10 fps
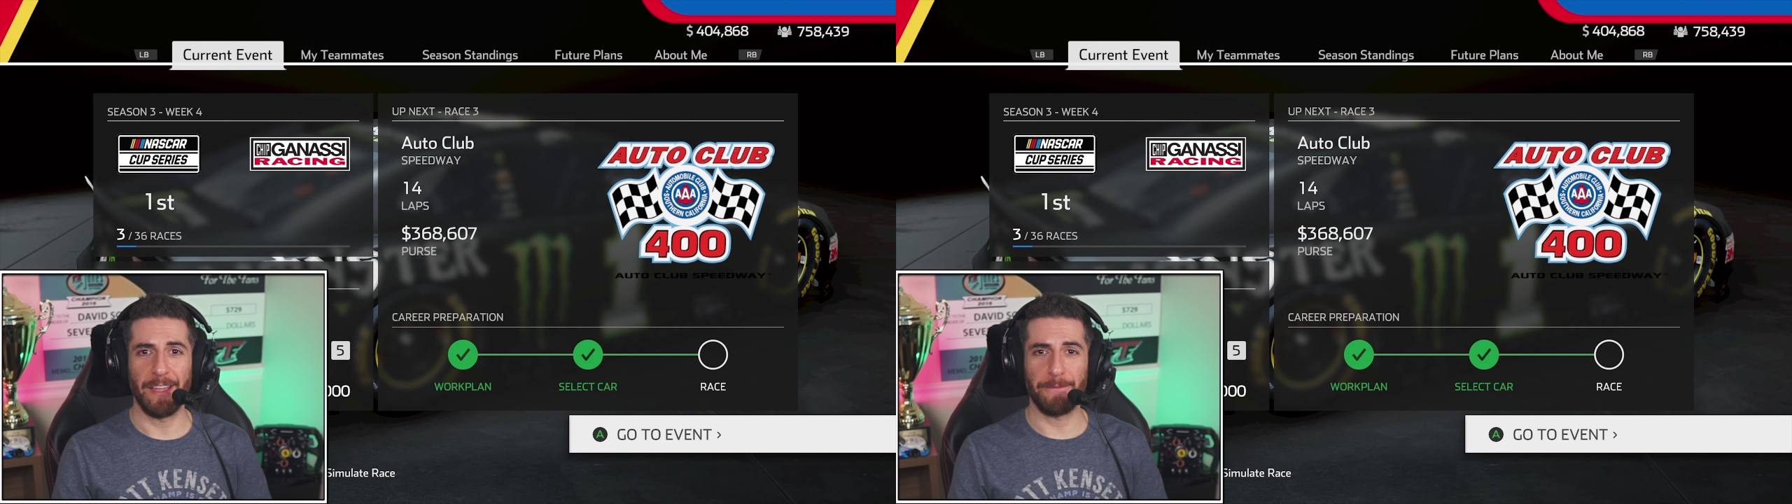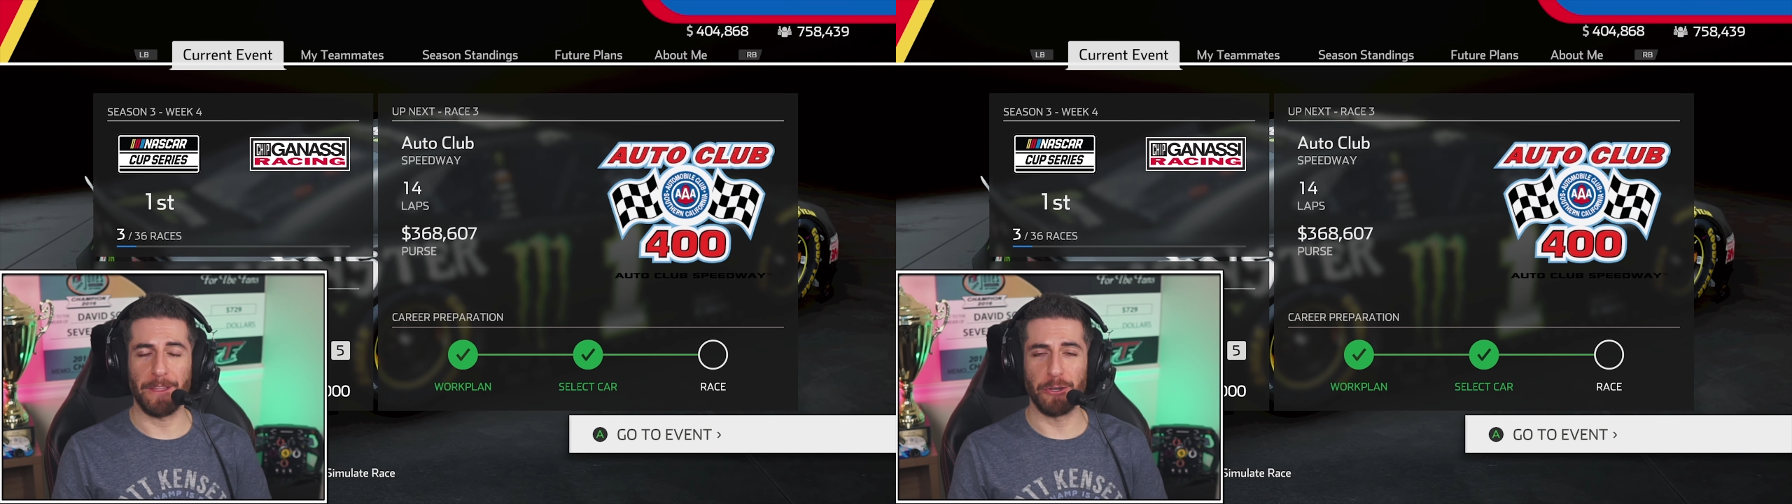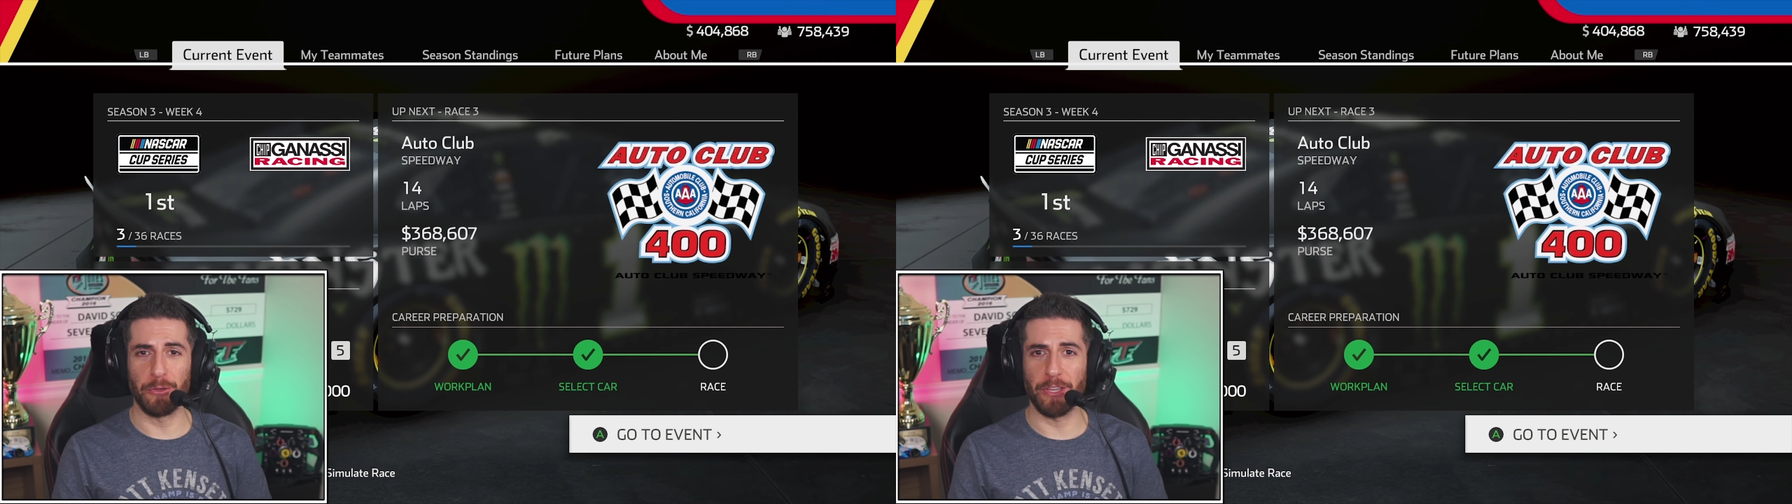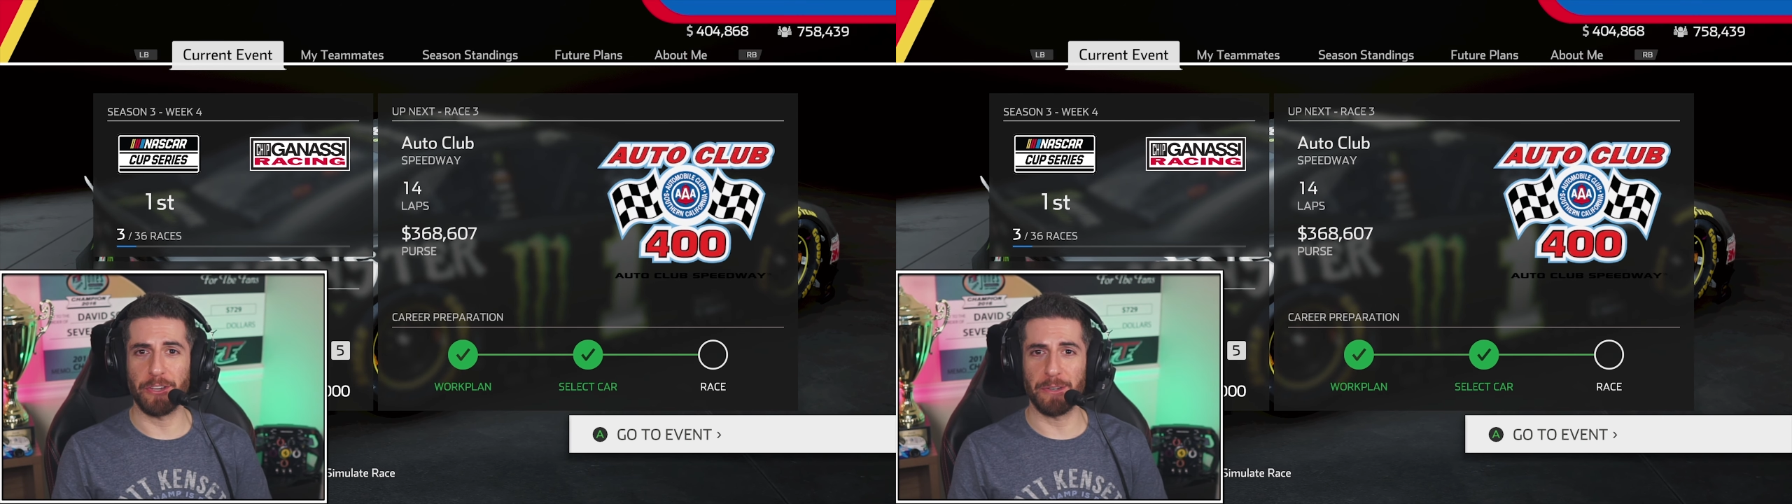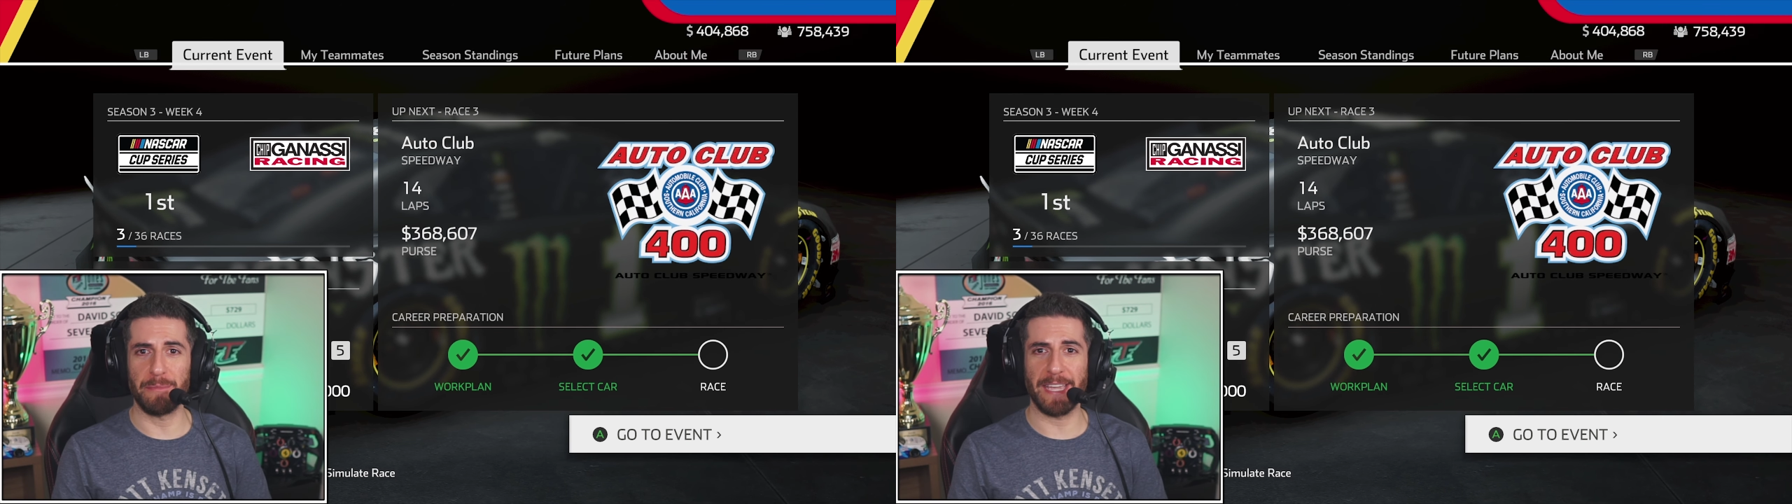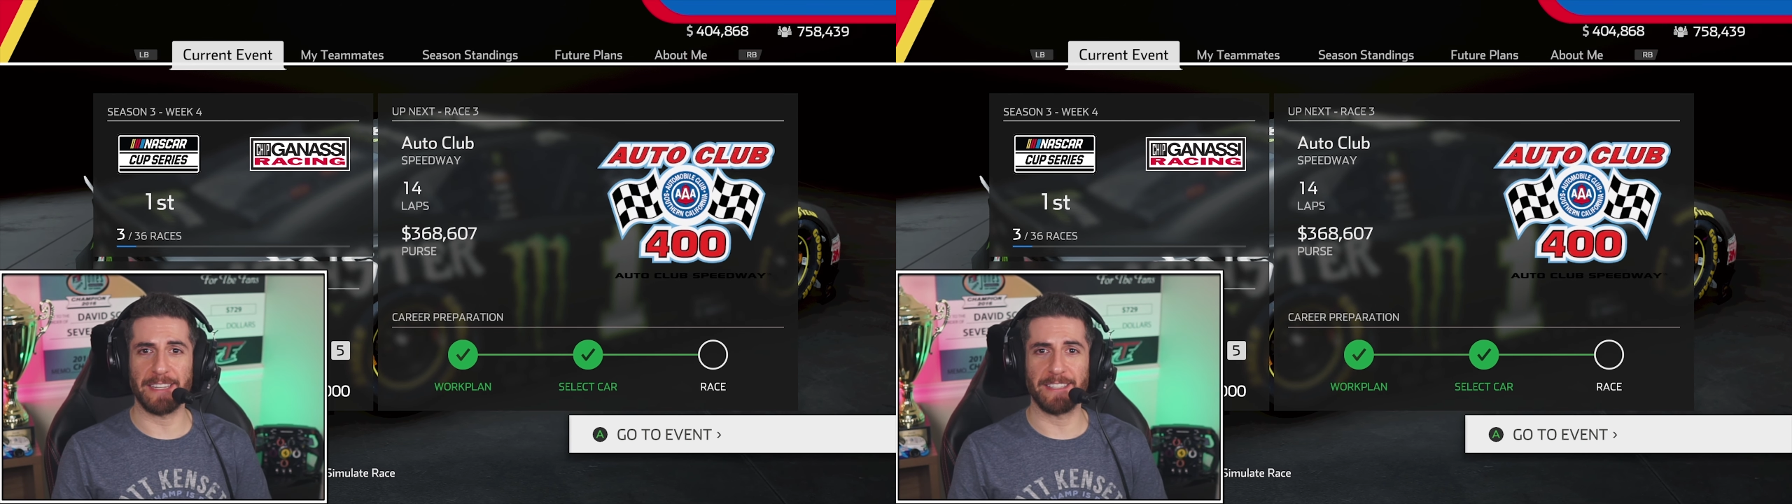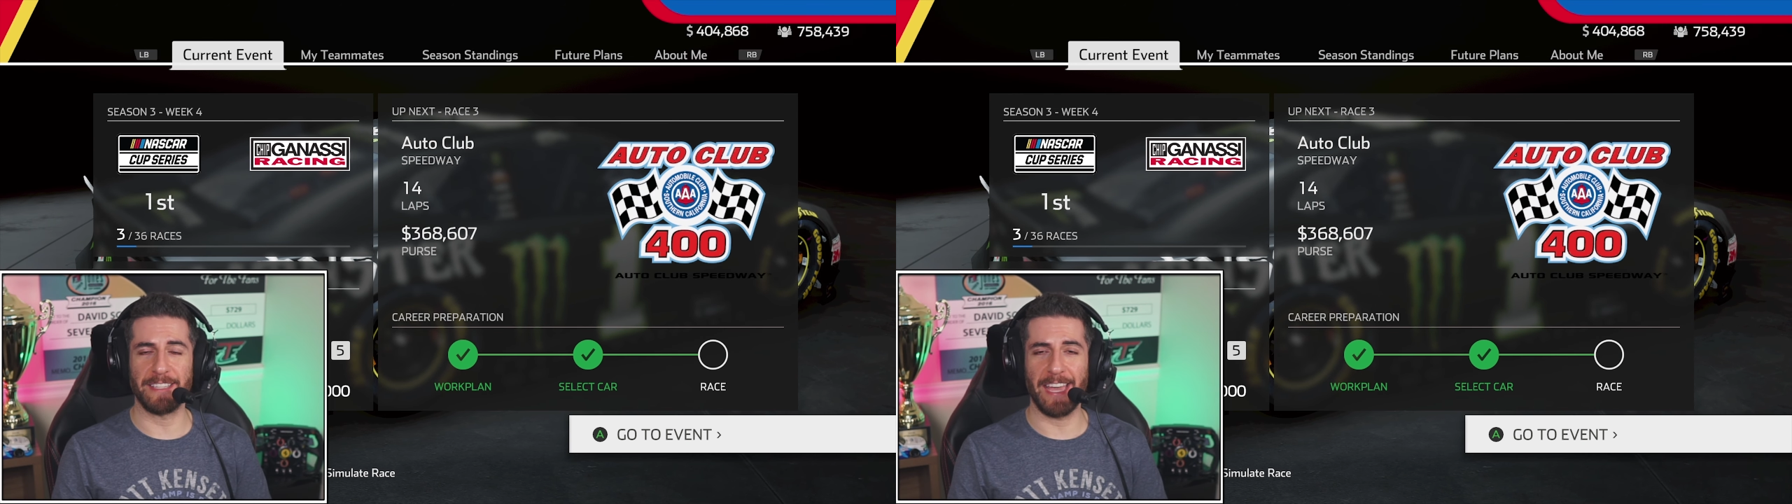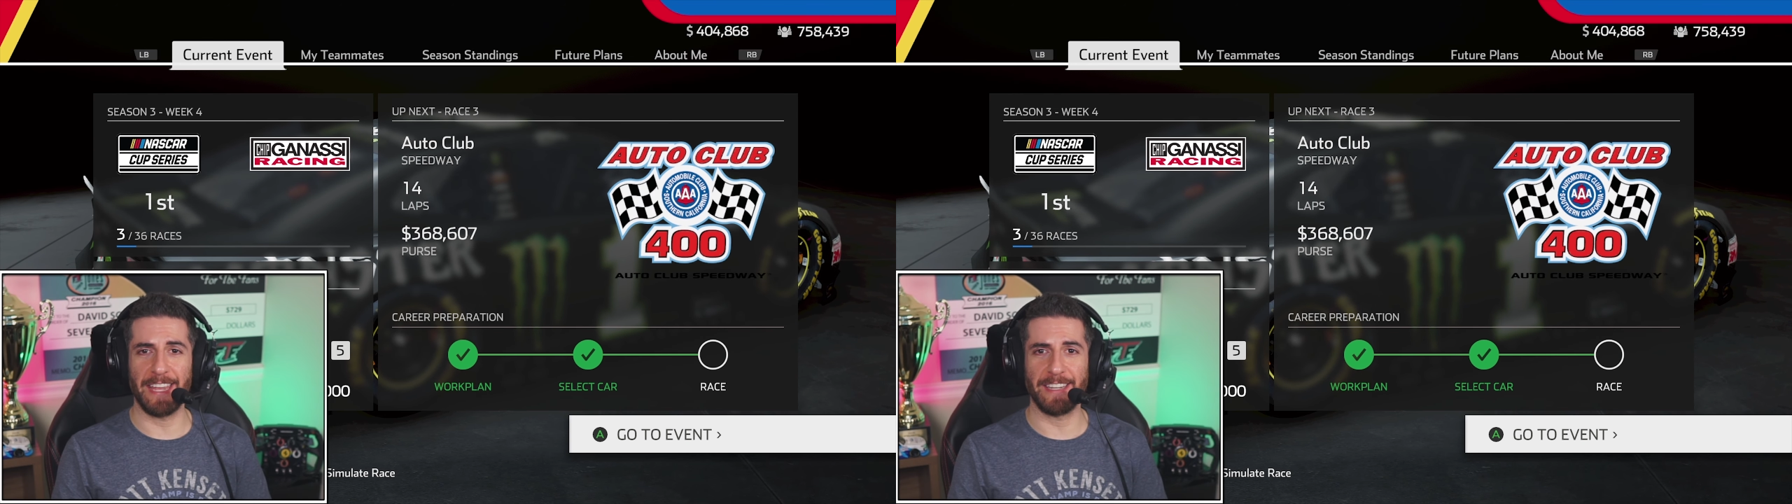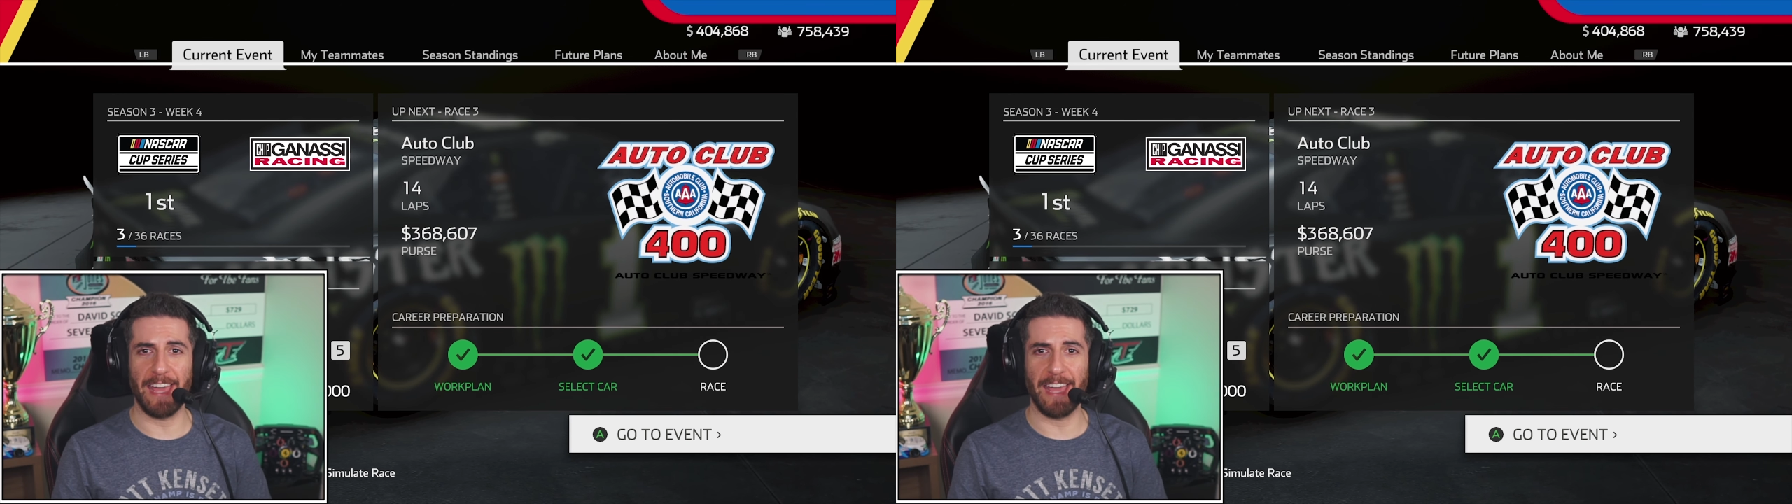if they knew they couldn't make it to the end?